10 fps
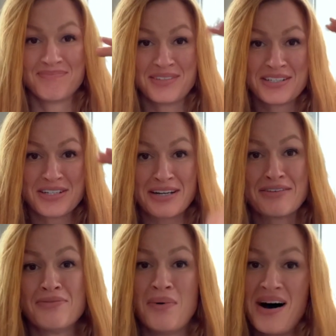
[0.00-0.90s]
jug
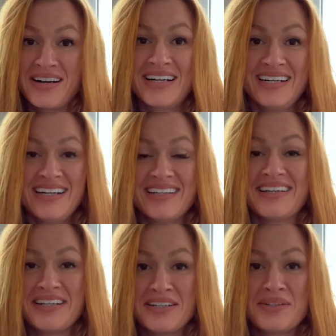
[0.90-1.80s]
of water,
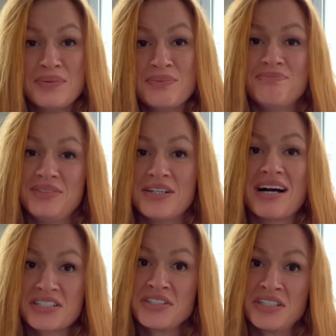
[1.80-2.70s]
like you're
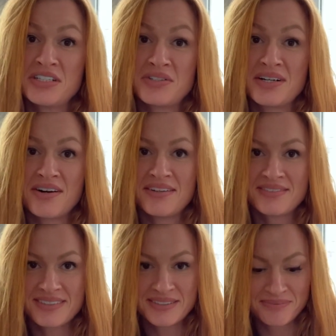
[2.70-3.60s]
actually gonna drink all of
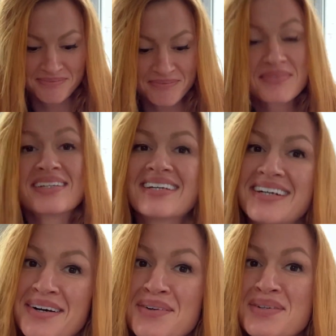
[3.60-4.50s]
it,
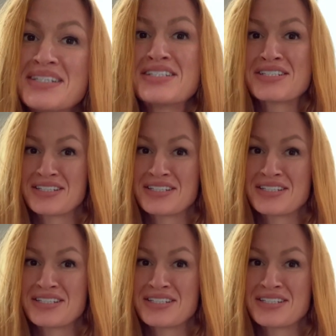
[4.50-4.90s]
which